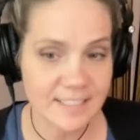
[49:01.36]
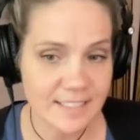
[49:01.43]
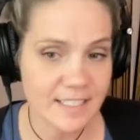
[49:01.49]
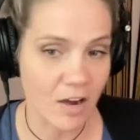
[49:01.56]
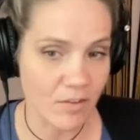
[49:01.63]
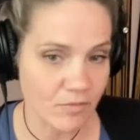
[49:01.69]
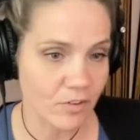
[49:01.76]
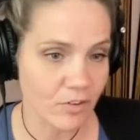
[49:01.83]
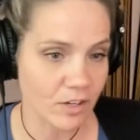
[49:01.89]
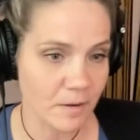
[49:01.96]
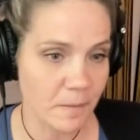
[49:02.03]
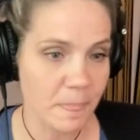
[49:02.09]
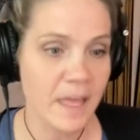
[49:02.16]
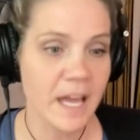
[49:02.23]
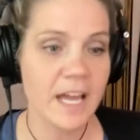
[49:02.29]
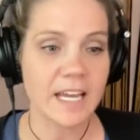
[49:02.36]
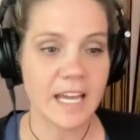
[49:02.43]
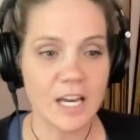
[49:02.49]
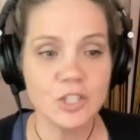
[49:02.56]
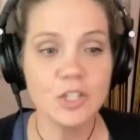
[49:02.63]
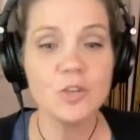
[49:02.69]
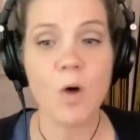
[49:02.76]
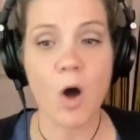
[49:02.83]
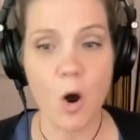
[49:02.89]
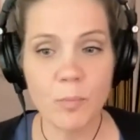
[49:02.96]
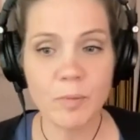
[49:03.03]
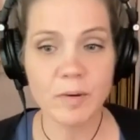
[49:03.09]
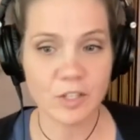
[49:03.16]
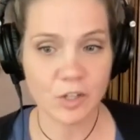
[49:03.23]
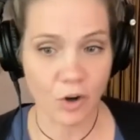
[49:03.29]
discomfort can you
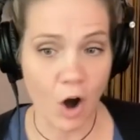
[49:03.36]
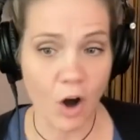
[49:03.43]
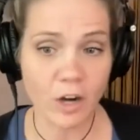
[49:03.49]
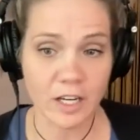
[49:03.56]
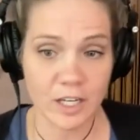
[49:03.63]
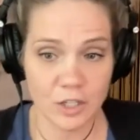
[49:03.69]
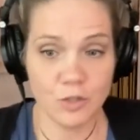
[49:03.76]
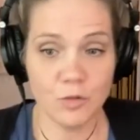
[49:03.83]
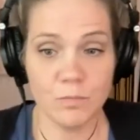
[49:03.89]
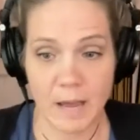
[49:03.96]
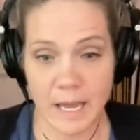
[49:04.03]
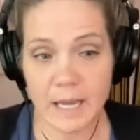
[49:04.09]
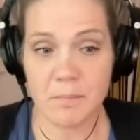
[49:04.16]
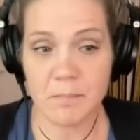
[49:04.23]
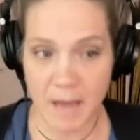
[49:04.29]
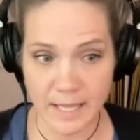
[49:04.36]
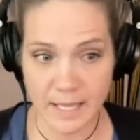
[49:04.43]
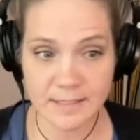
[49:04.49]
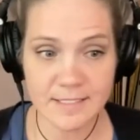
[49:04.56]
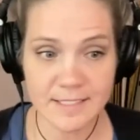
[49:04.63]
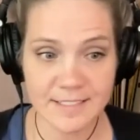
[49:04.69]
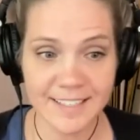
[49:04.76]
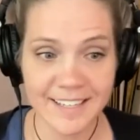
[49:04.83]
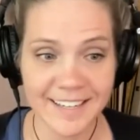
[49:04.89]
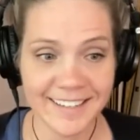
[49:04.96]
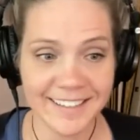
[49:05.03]
open your heart? Can you make amends?